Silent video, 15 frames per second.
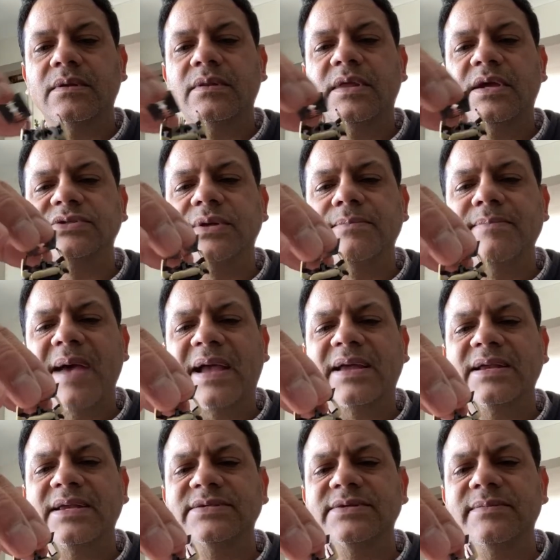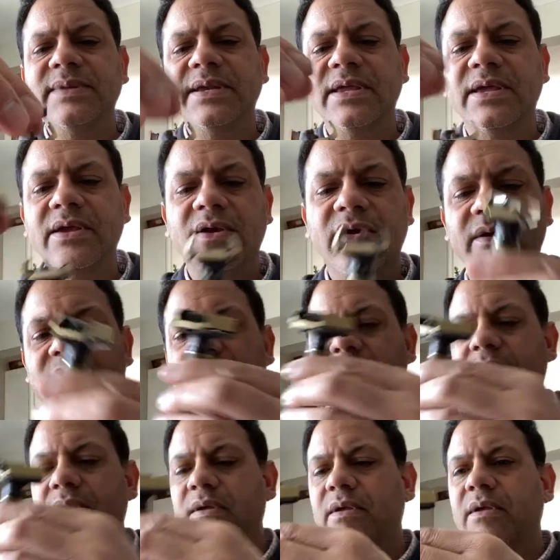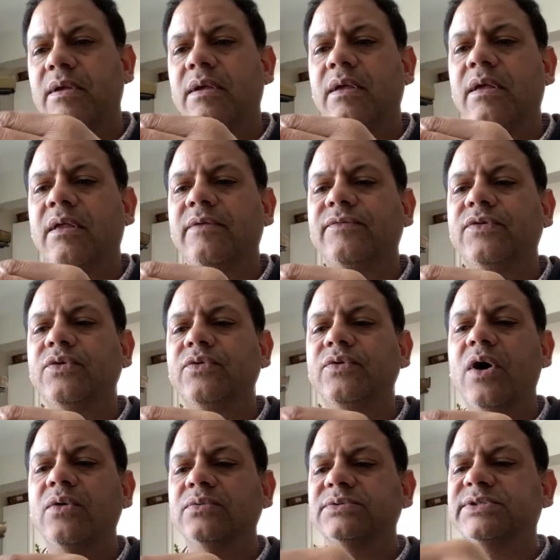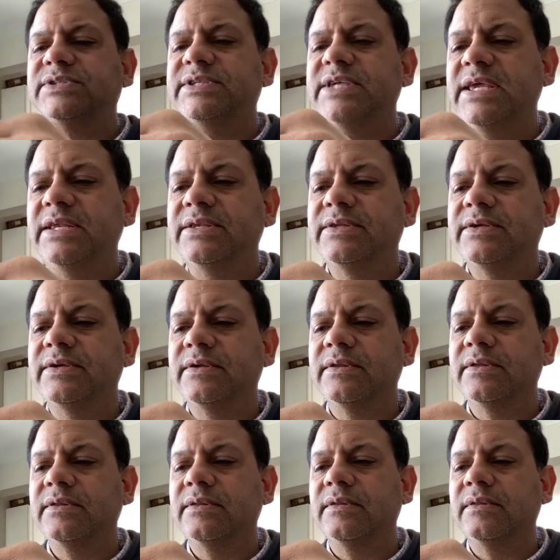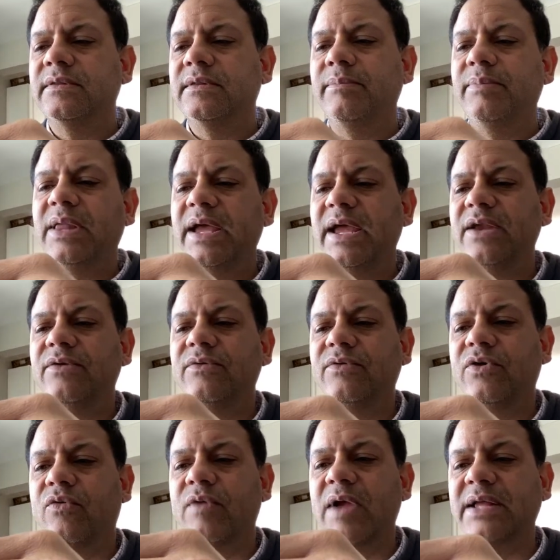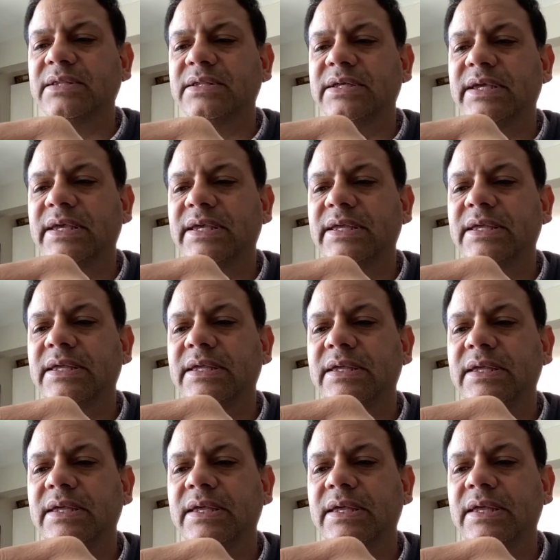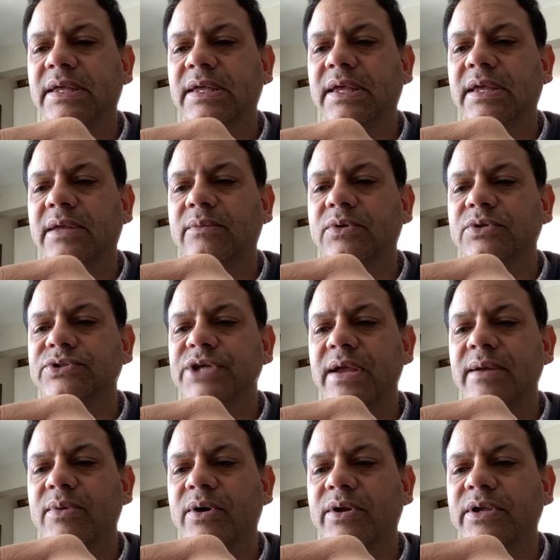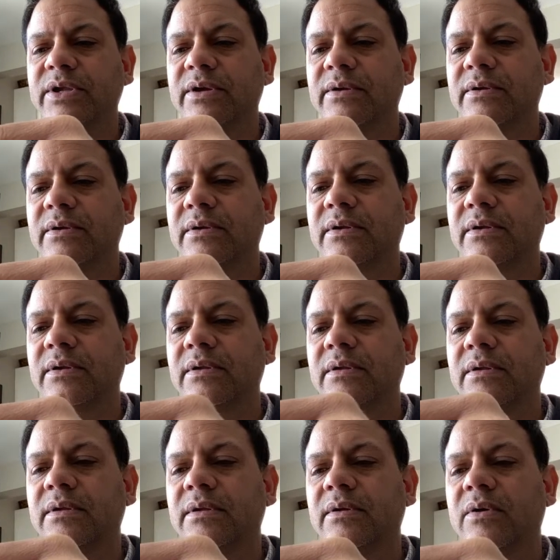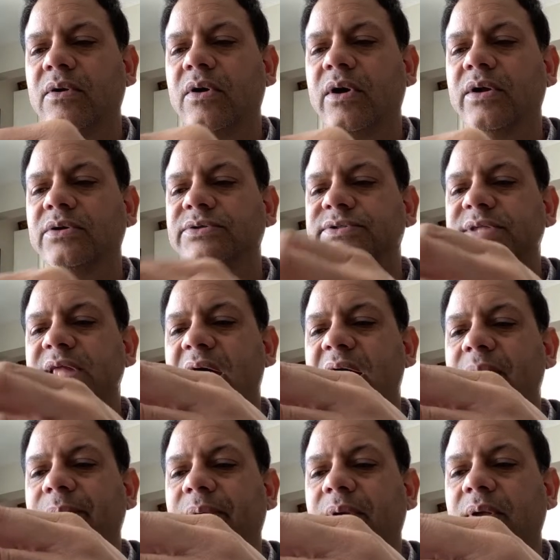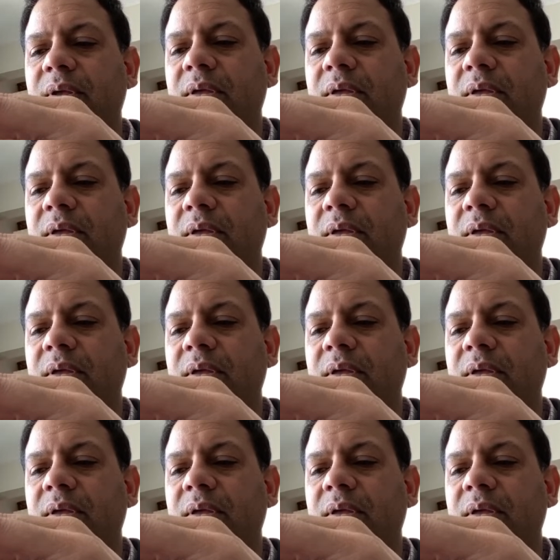there's a mechanism in here. If you don't seat the blade correctly, it will jam on you. Or it'll stop.